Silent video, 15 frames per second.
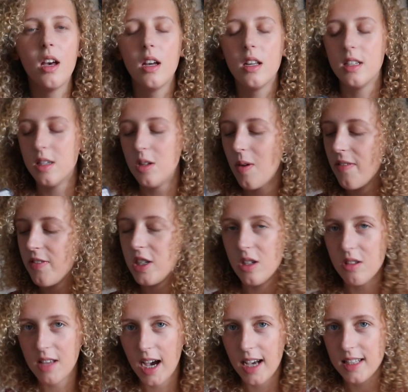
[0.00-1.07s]
Did you ever
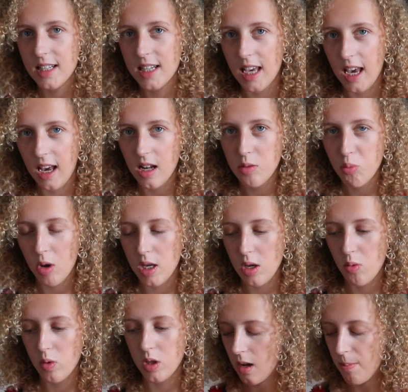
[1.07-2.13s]
do that as a kid where
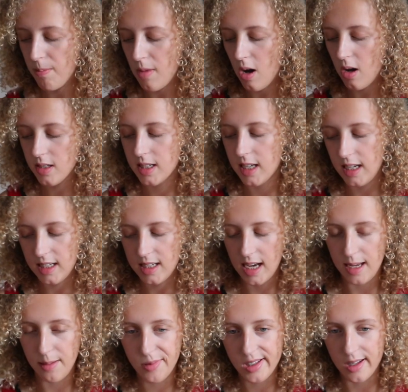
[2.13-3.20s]
you would masking
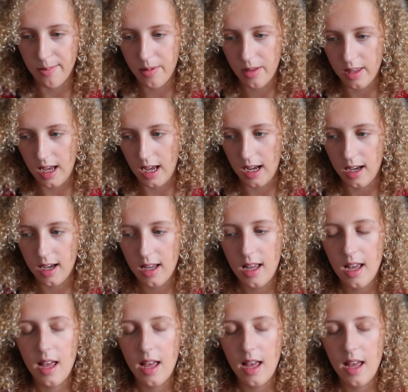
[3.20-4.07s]
tape something,